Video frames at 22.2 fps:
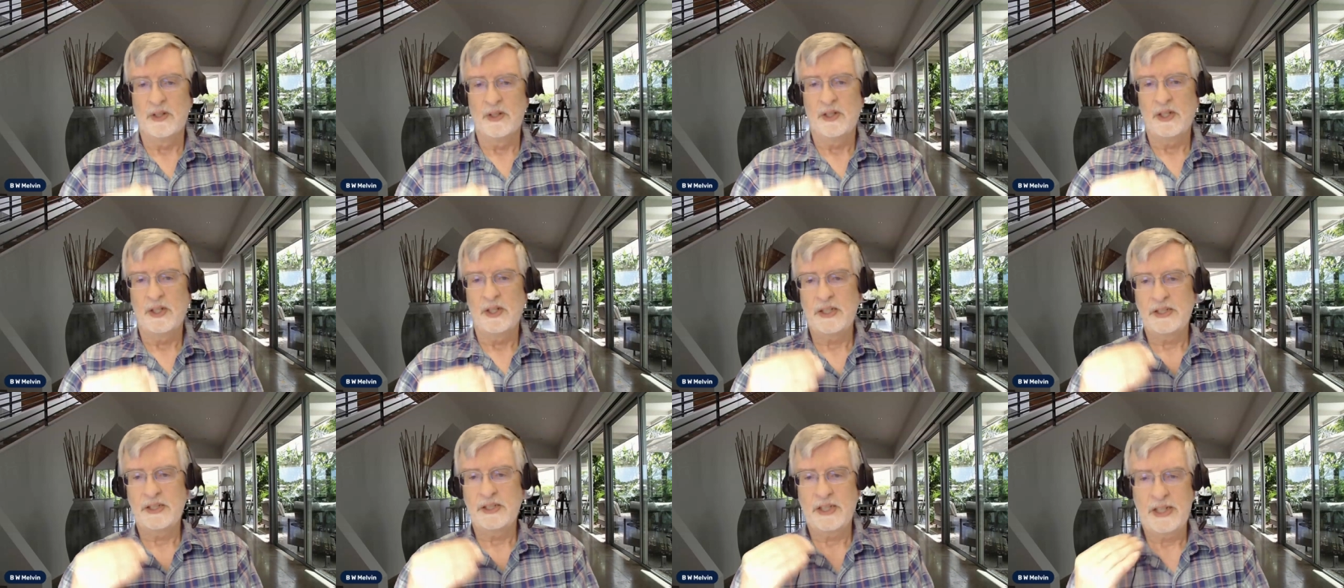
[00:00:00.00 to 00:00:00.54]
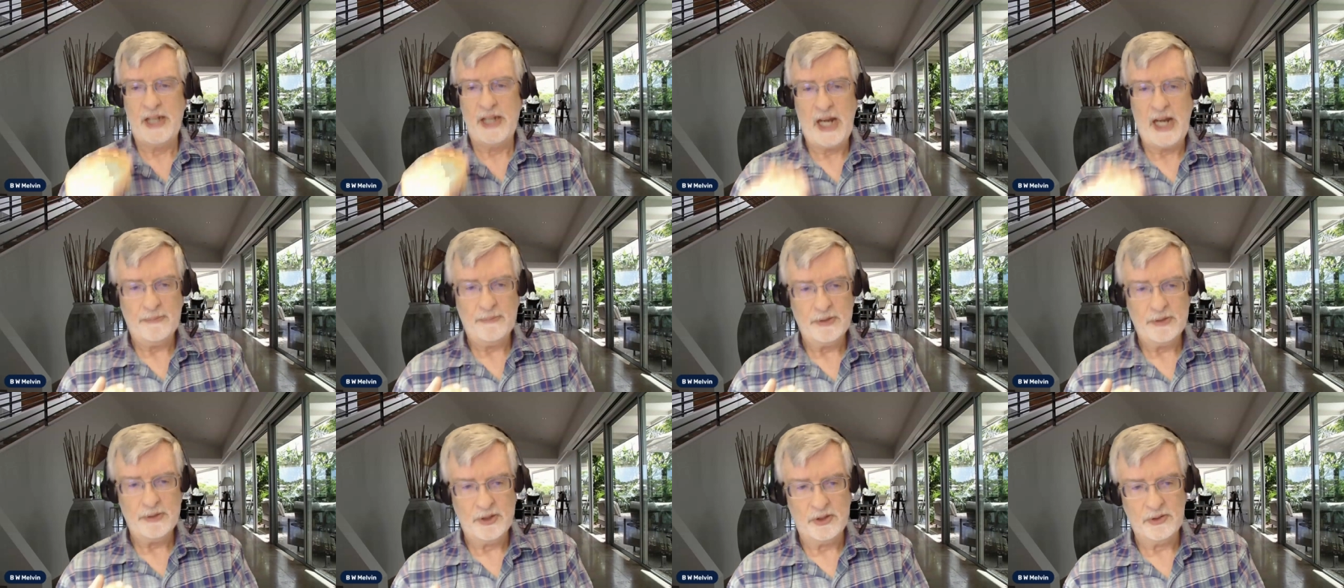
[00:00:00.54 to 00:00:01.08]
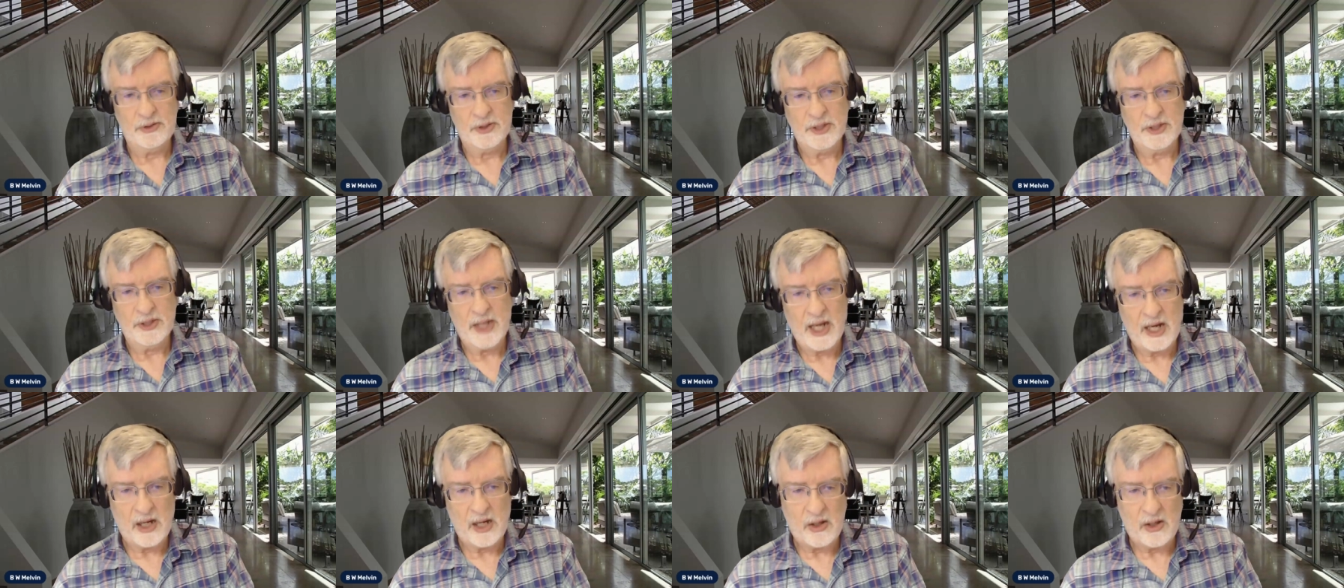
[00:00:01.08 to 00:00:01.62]
It is the capstone on
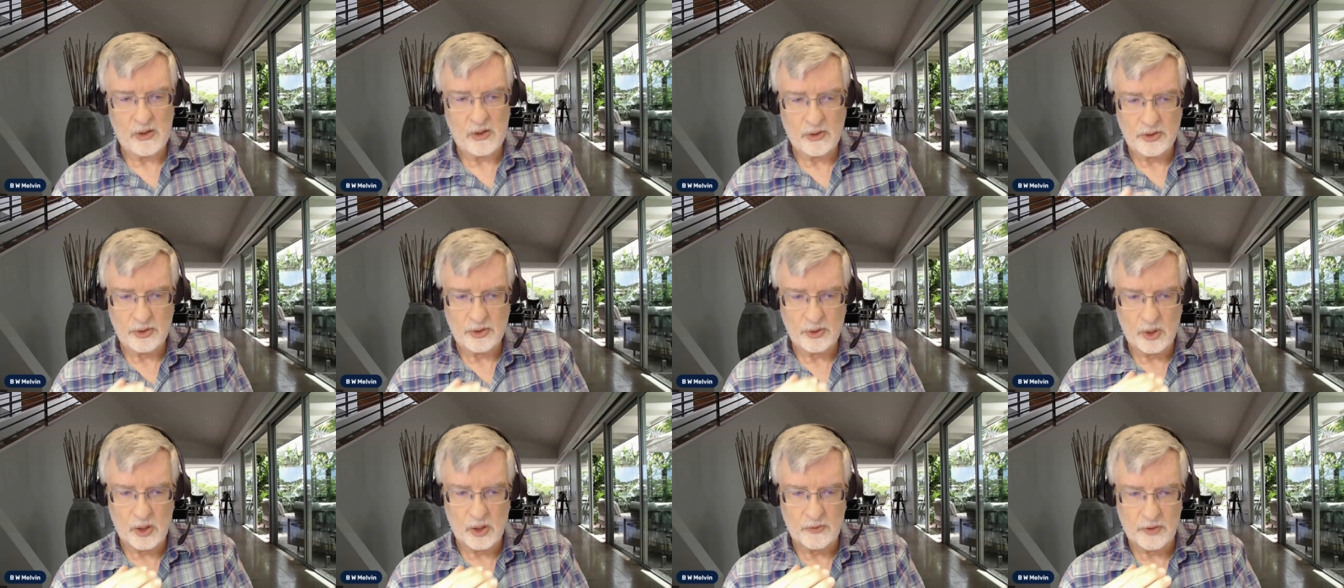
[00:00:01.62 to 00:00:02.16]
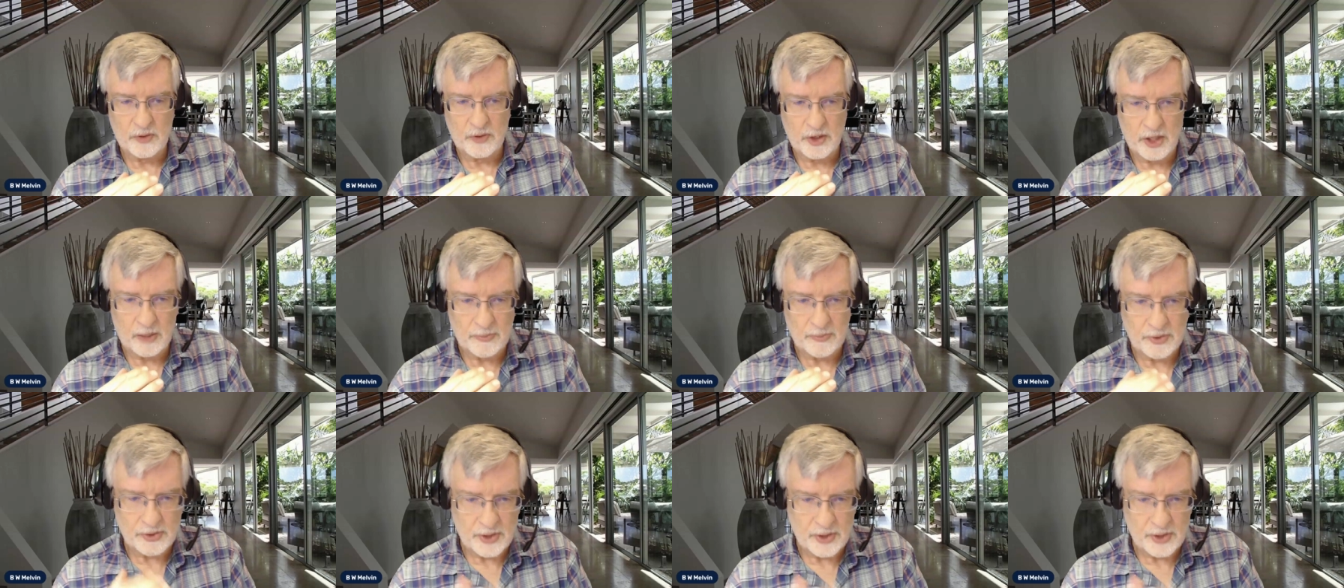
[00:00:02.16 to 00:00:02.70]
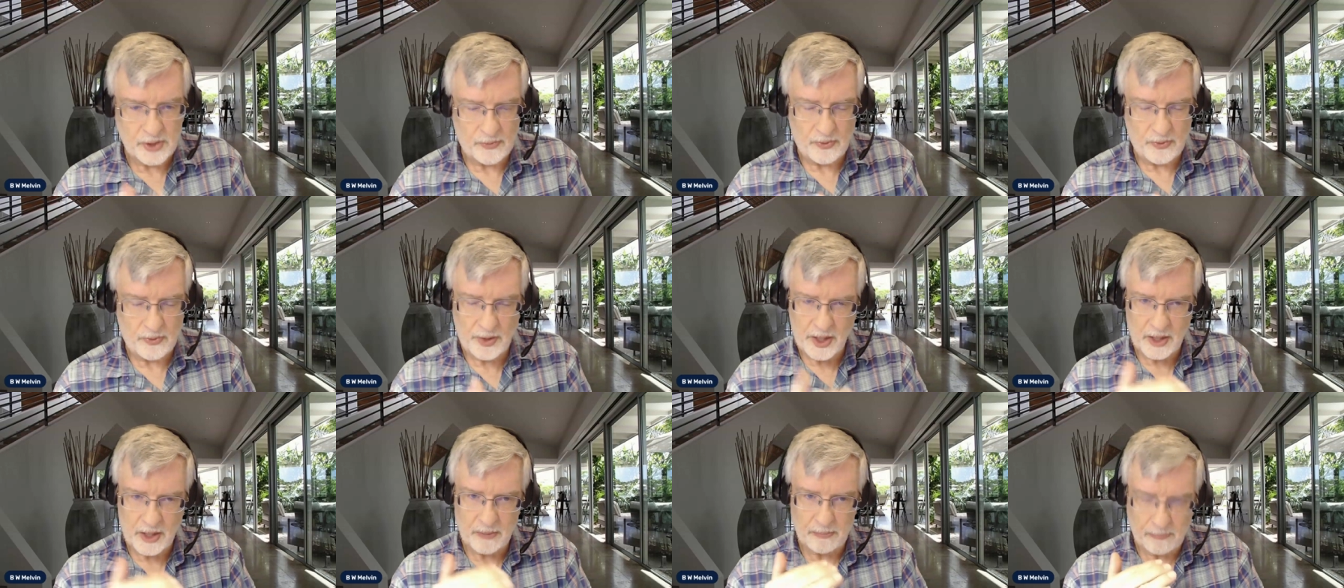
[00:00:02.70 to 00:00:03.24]
how to overcome
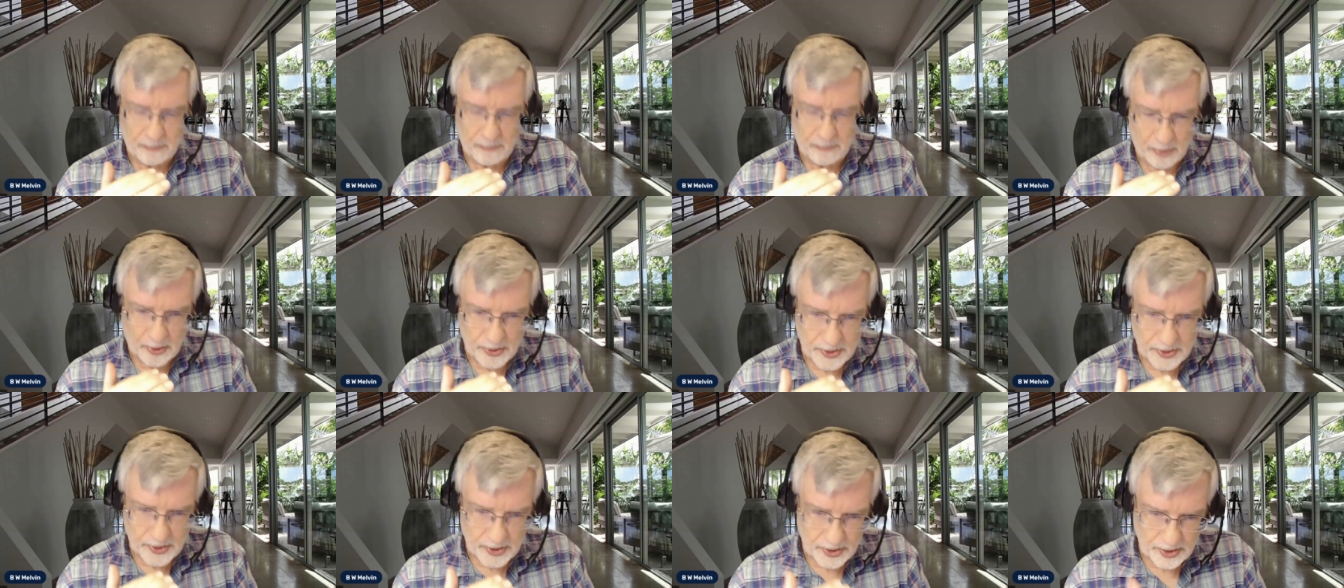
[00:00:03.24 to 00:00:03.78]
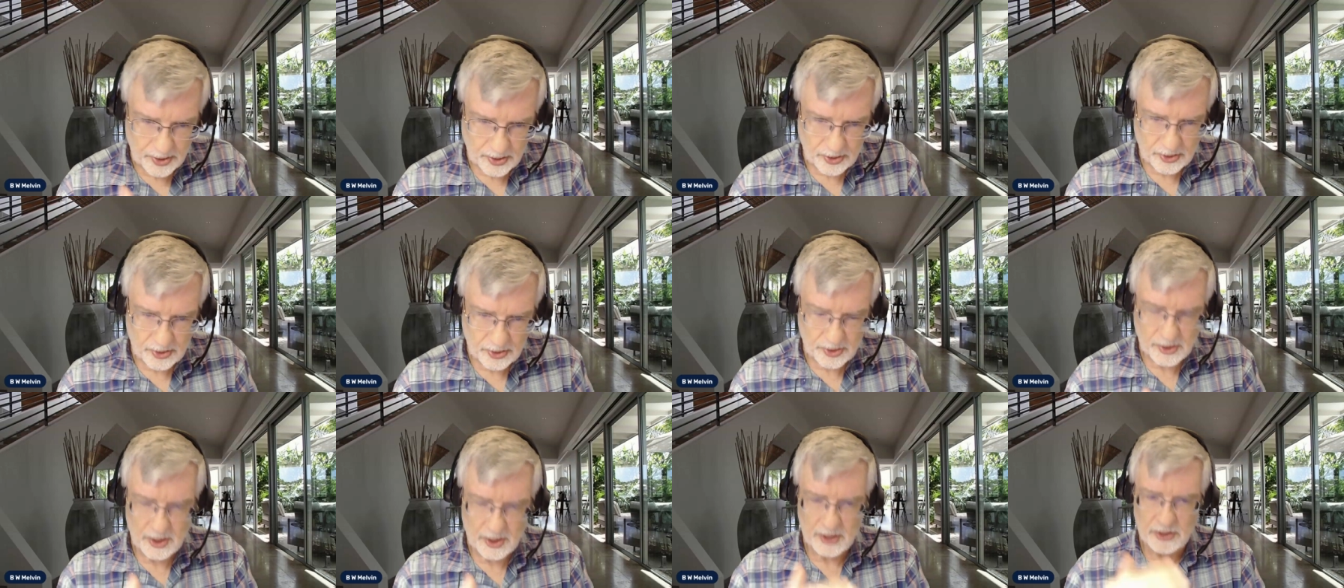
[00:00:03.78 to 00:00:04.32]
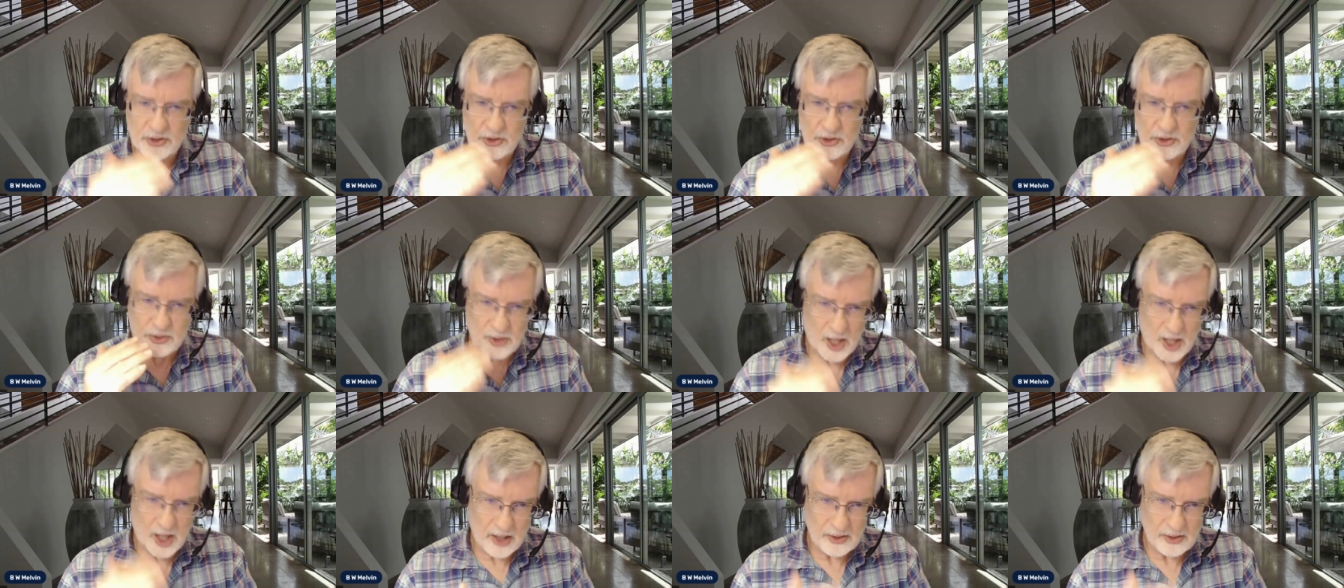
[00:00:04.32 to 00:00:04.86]
suffering and persecution and the
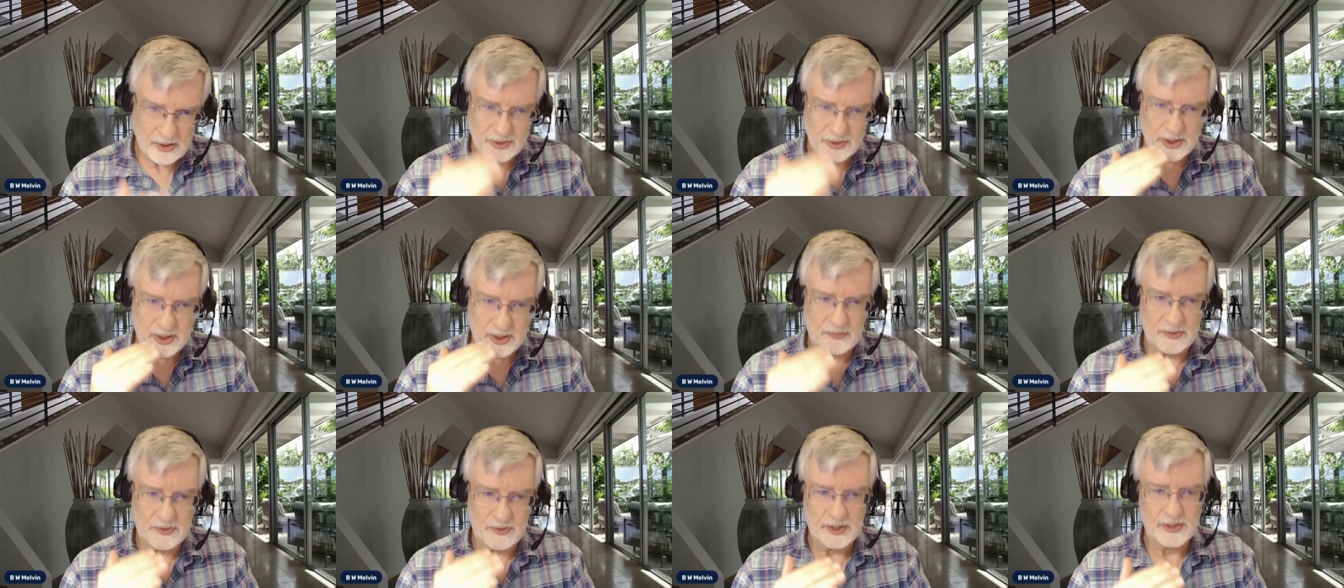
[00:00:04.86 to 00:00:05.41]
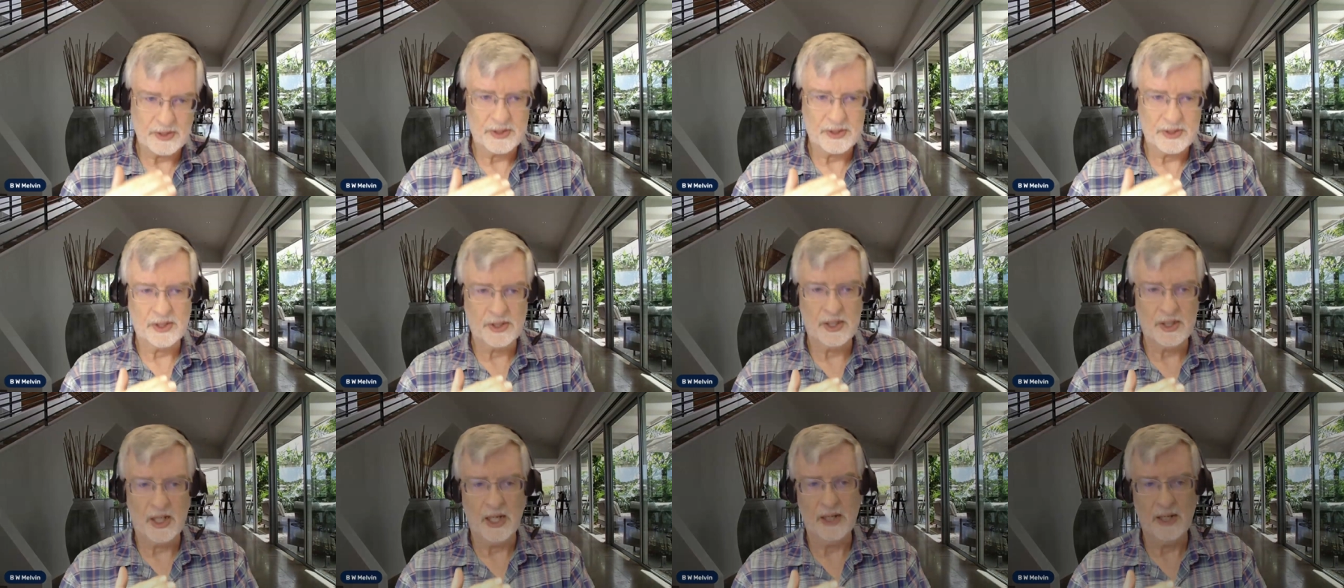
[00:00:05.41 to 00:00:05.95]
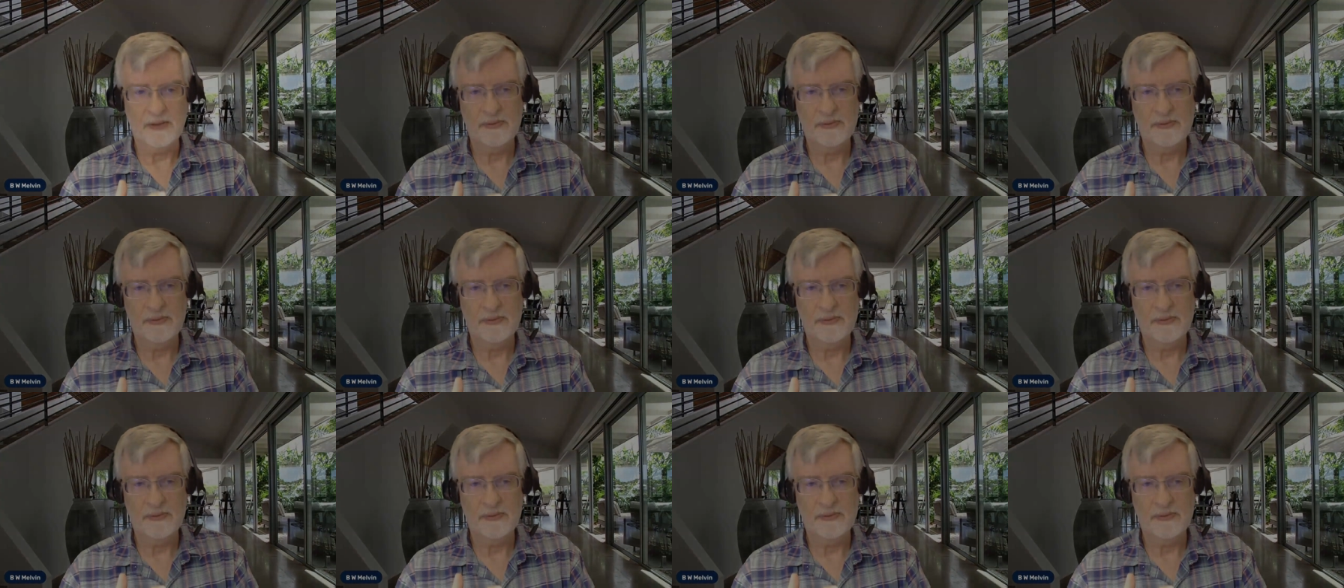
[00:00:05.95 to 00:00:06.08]
trials of this life.